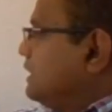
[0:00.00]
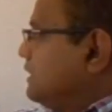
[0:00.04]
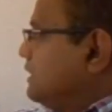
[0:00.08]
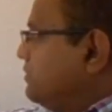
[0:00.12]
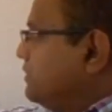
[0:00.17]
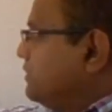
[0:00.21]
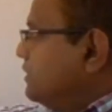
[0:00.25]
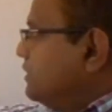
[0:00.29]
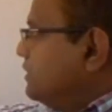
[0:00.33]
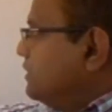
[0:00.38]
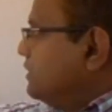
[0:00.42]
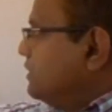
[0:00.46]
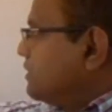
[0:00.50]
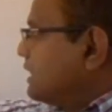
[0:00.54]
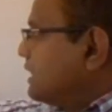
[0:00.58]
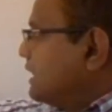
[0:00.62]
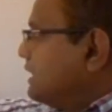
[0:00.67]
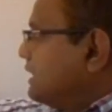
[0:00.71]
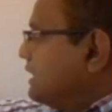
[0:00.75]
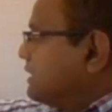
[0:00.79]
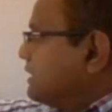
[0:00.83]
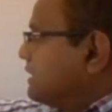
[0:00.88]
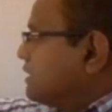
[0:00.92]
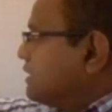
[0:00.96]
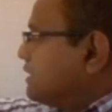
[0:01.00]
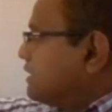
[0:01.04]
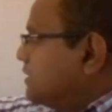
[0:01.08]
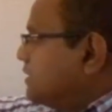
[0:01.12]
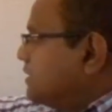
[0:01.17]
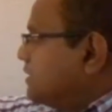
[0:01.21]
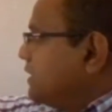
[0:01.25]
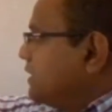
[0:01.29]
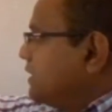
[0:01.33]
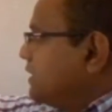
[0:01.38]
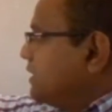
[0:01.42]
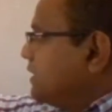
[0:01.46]
if you can
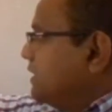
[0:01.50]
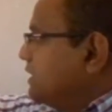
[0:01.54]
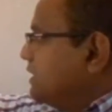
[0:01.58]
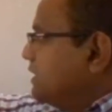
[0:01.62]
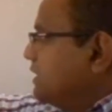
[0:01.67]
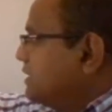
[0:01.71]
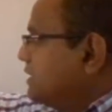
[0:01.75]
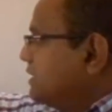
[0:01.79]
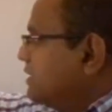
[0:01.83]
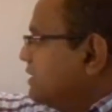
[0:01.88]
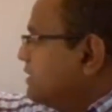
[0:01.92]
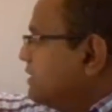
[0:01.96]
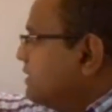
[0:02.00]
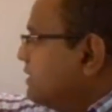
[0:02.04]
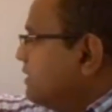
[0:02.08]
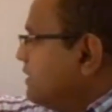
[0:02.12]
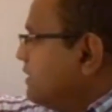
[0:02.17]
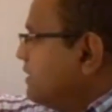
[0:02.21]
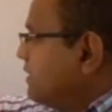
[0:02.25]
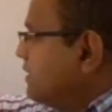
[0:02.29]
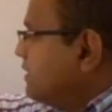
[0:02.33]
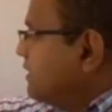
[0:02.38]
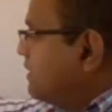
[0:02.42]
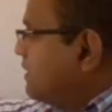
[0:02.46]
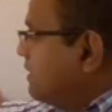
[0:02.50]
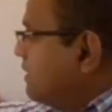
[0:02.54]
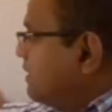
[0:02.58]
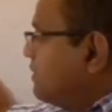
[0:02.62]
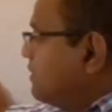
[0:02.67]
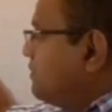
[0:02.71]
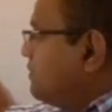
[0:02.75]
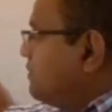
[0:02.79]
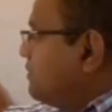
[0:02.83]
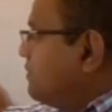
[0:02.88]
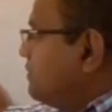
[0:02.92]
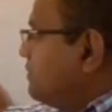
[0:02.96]
establish some relation
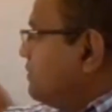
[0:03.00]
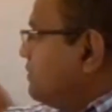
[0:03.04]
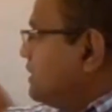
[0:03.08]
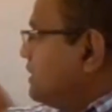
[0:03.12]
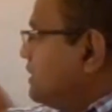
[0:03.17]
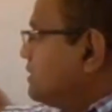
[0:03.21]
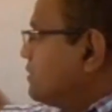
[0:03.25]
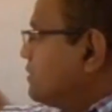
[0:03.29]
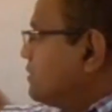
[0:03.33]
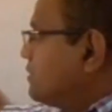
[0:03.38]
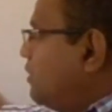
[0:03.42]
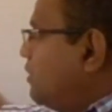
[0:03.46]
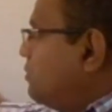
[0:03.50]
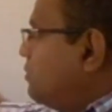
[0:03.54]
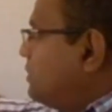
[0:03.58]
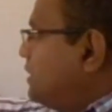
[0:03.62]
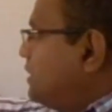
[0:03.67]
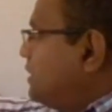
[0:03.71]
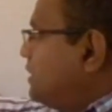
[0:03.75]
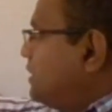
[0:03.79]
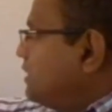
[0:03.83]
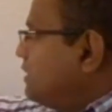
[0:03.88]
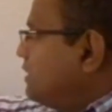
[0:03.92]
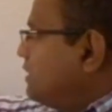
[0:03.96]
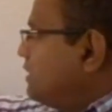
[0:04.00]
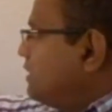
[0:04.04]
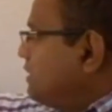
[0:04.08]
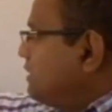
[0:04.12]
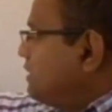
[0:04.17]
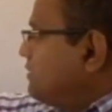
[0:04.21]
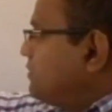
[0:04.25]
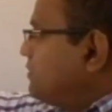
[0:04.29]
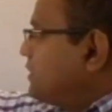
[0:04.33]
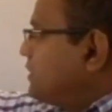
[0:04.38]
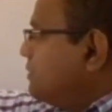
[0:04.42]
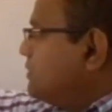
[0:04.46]
for this component
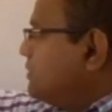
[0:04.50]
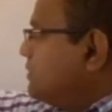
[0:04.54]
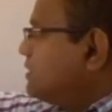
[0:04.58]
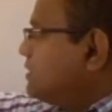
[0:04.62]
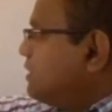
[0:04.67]
from